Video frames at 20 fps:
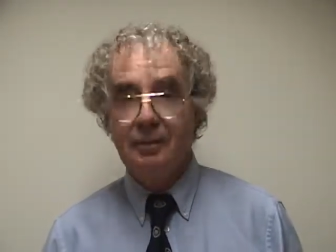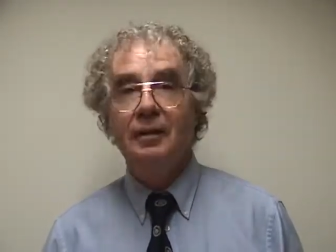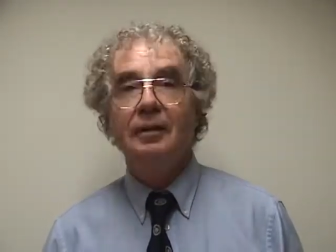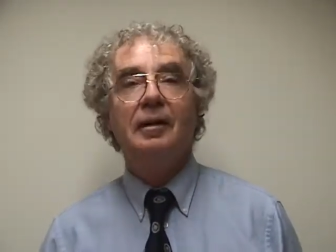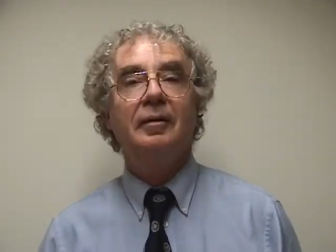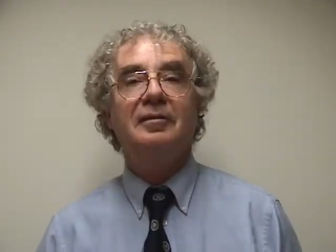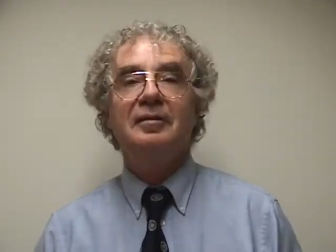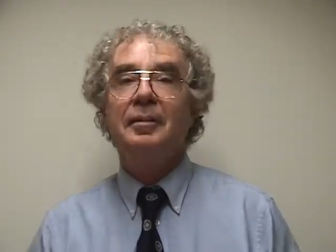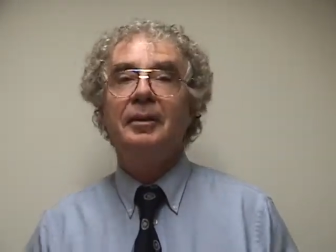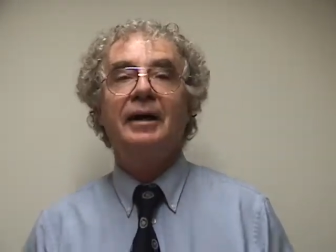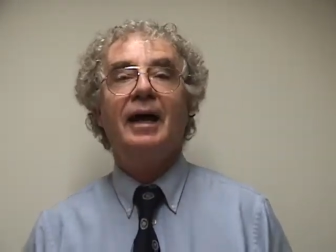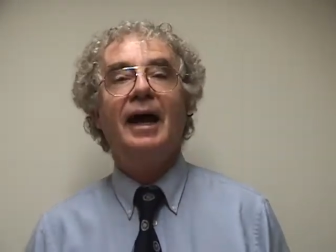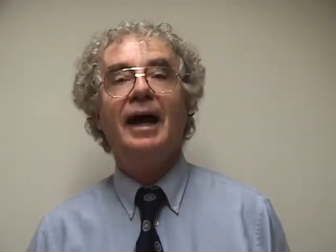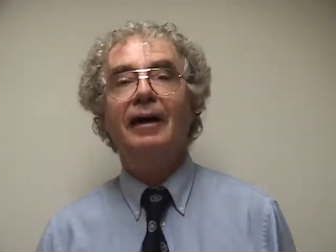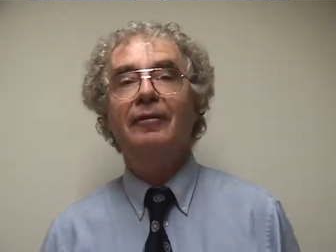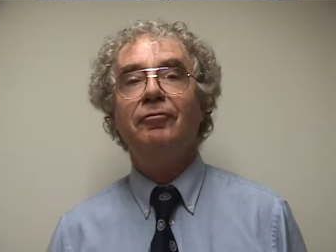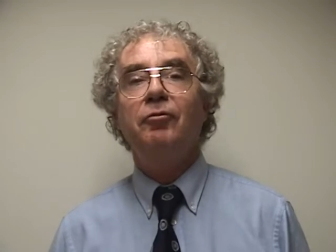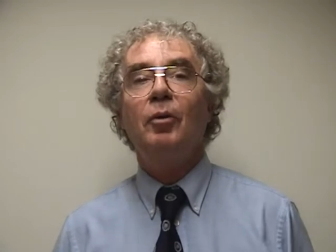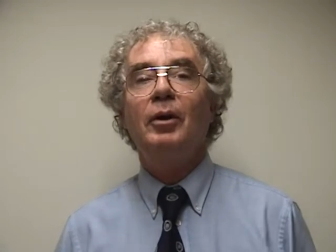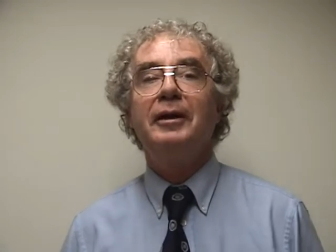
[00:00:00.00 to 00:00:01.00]
It comes about
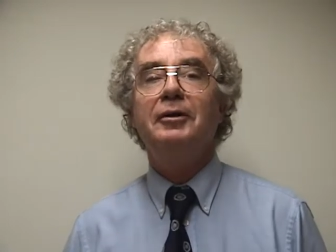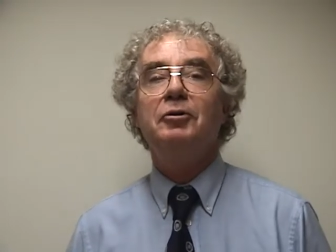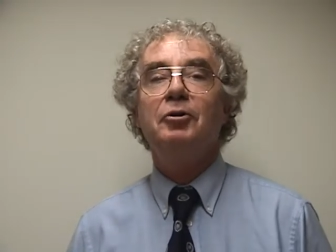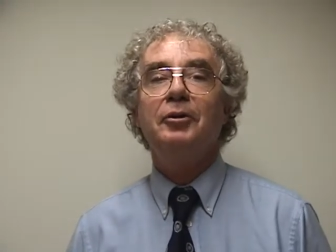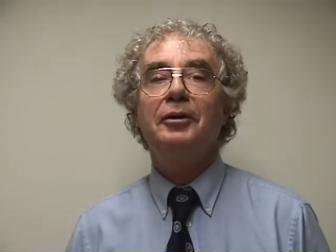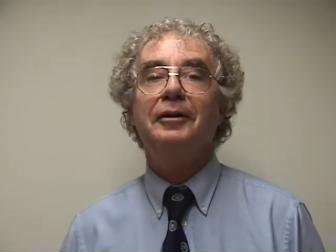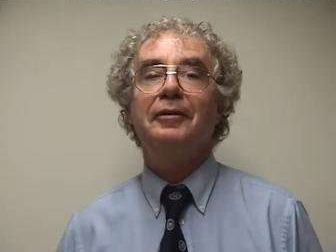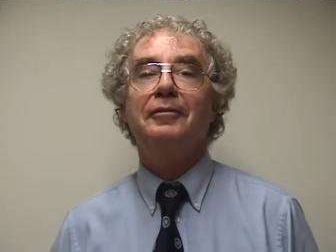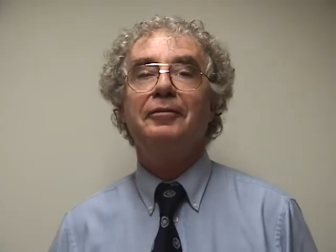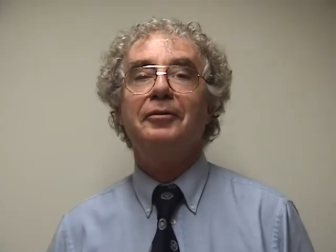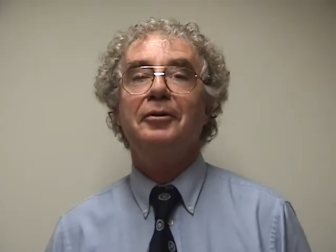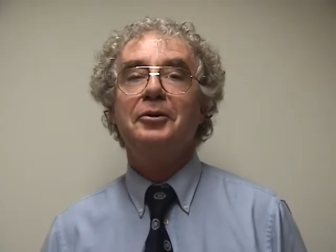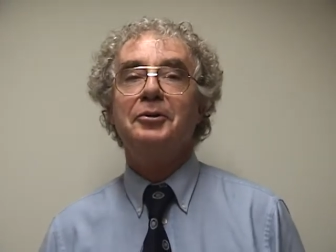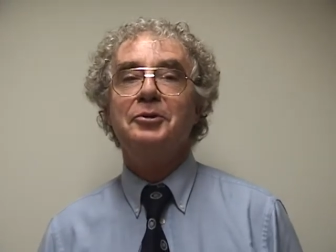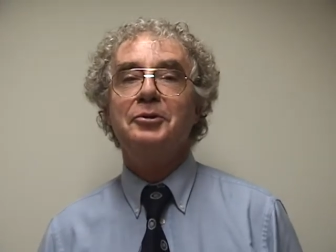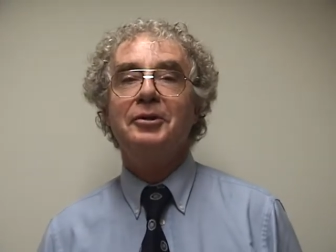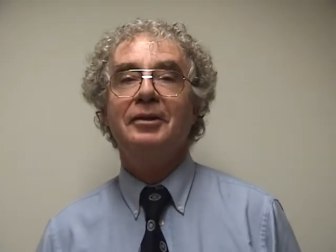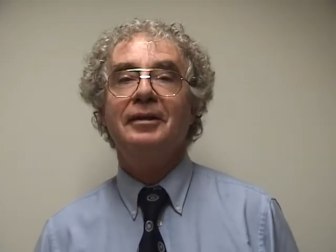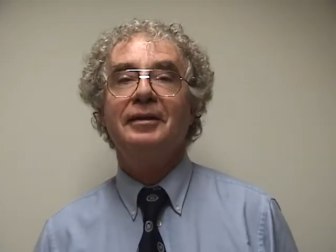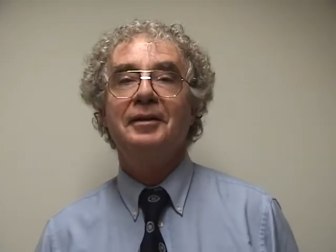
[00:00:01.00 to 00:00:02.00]
halfway during the
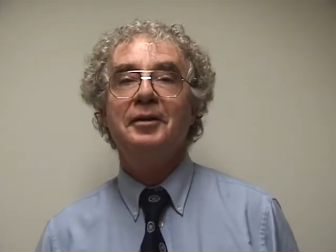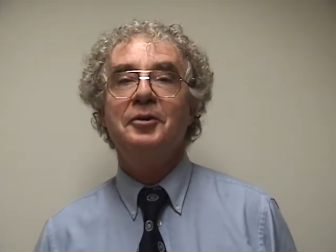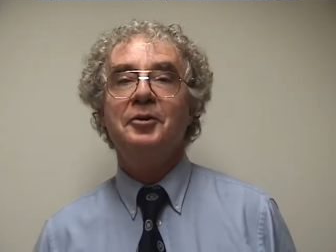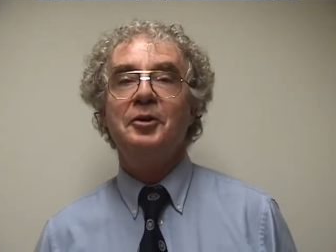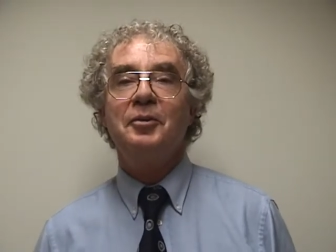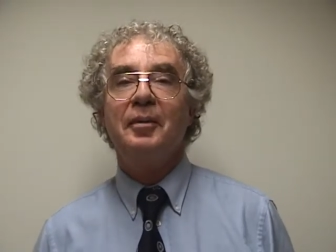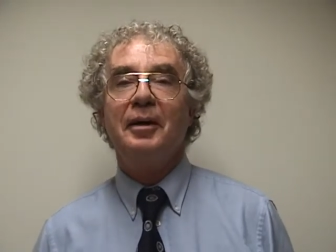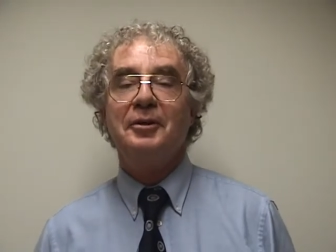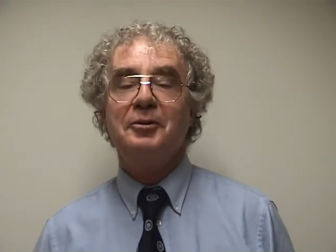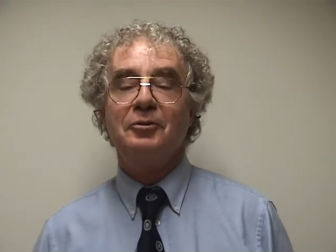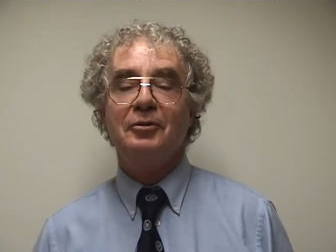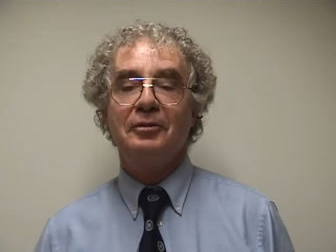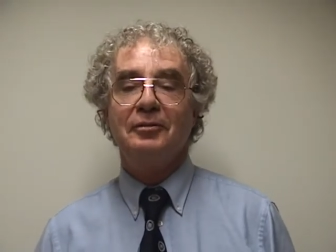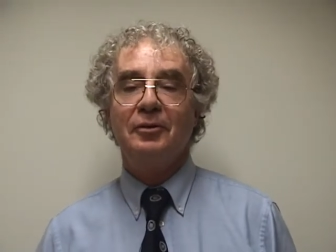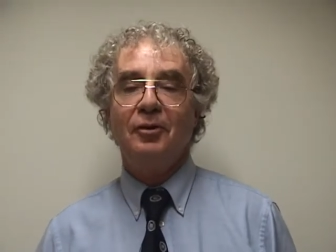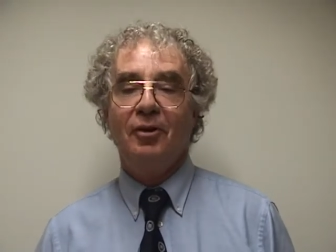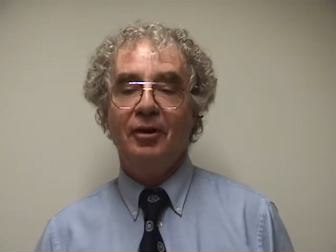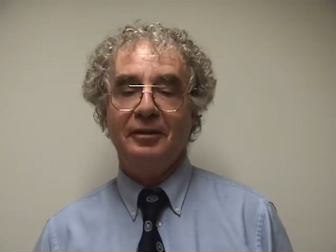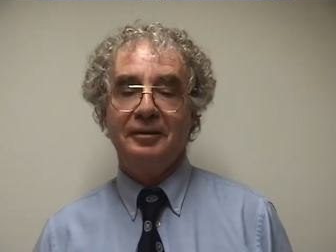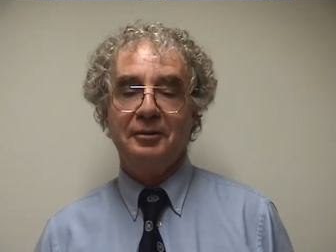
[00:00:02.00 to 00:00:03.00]
first semester of
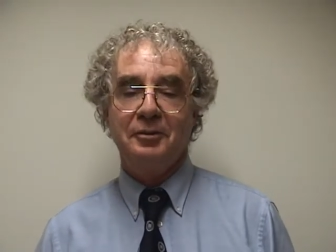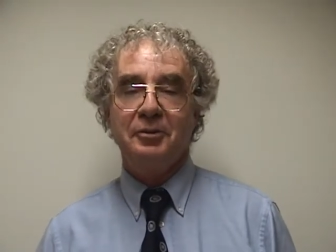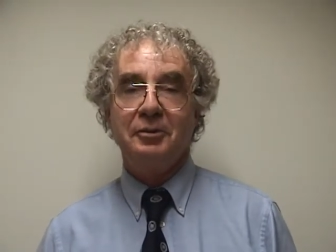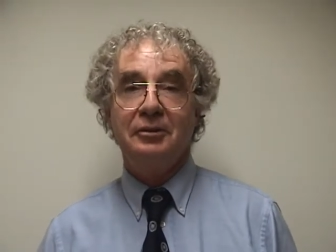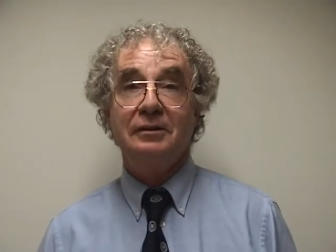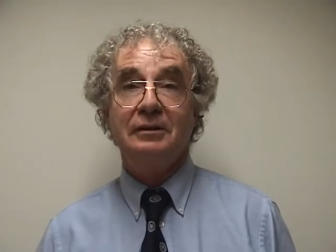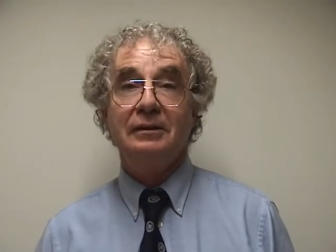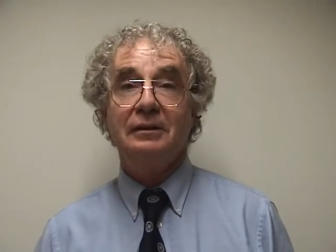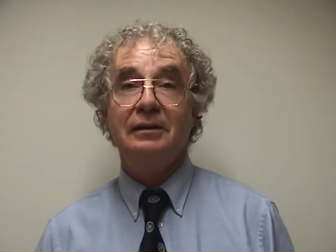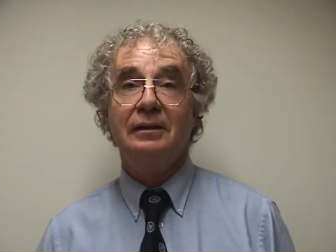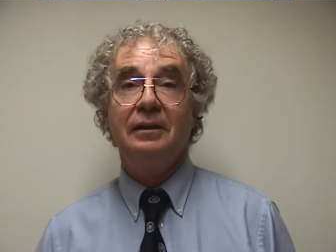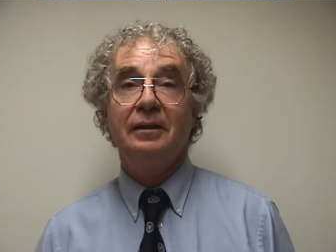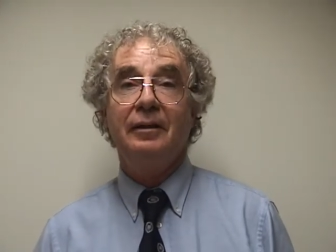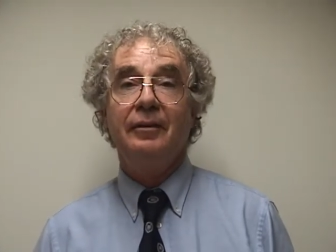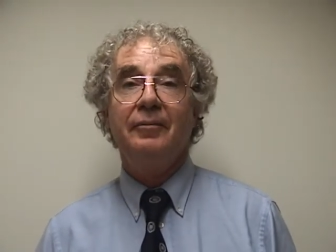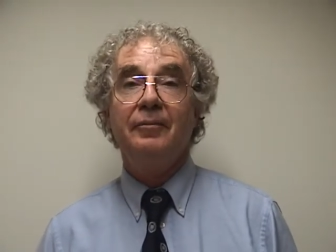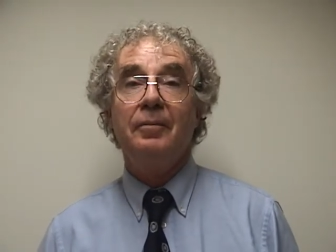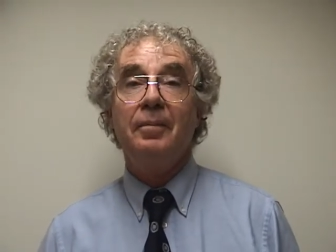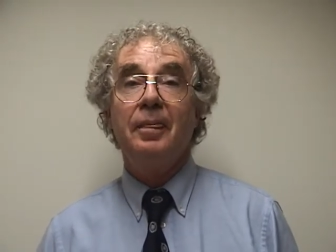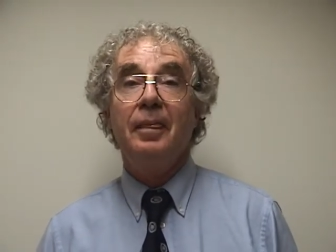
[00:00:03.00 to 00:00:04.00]
law school.
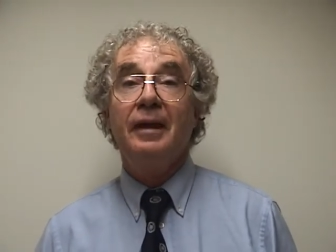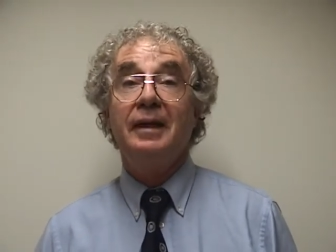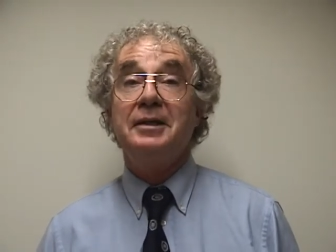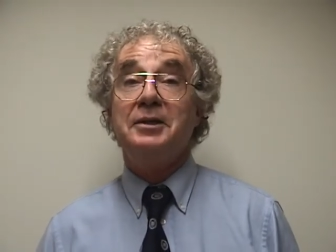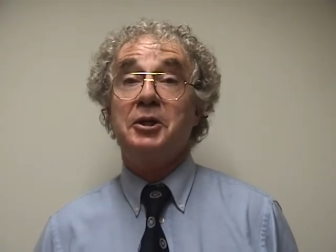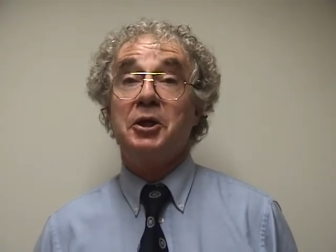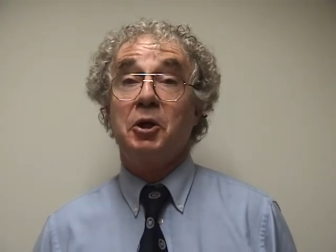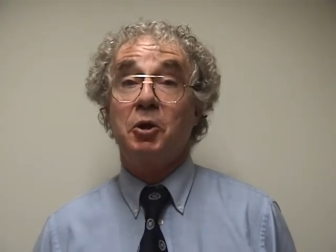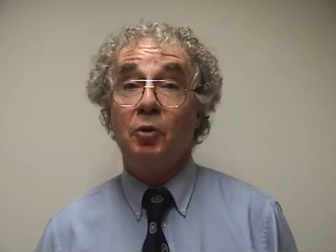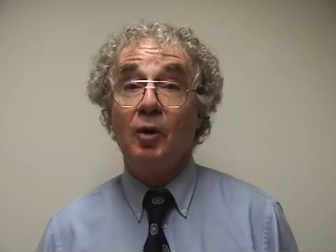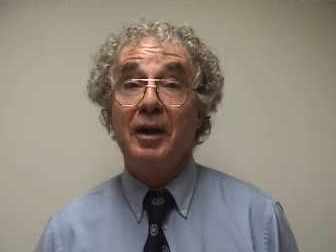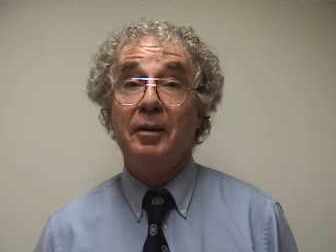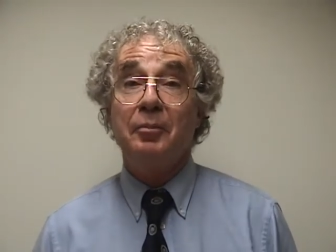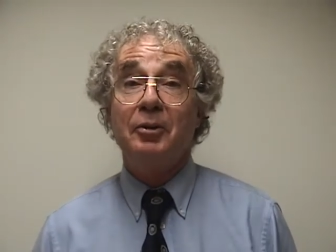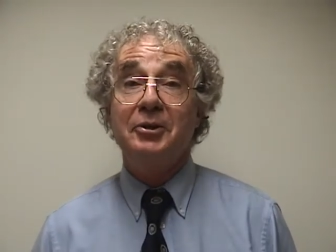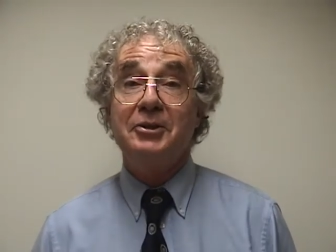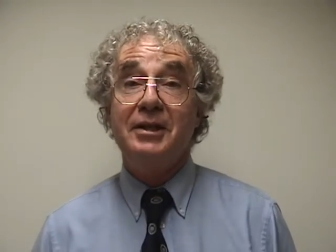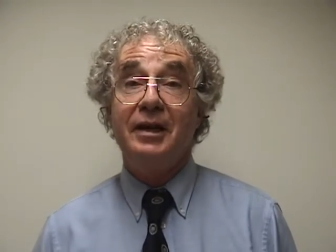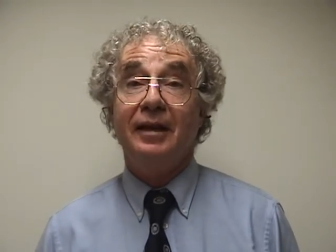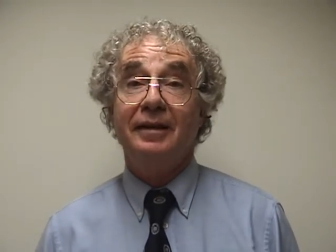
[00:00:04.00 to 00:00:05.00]
It's a grammar
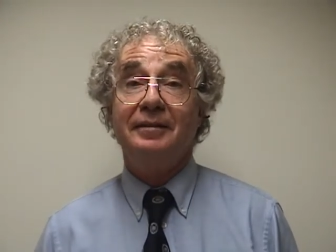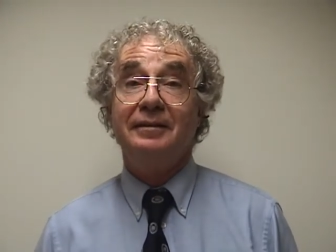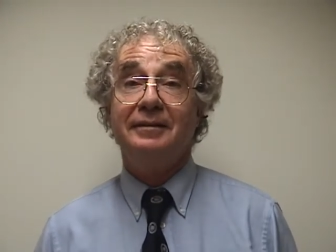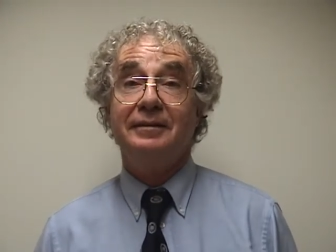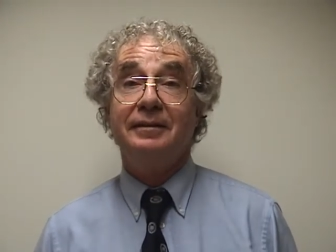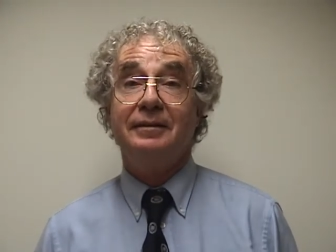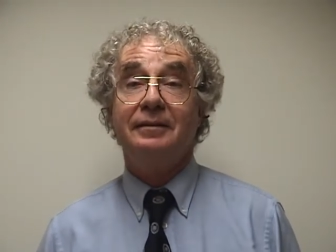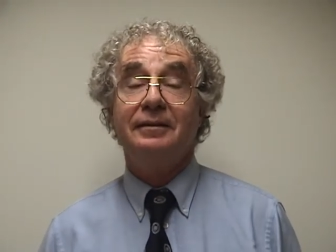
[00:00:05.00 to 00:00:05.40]
test.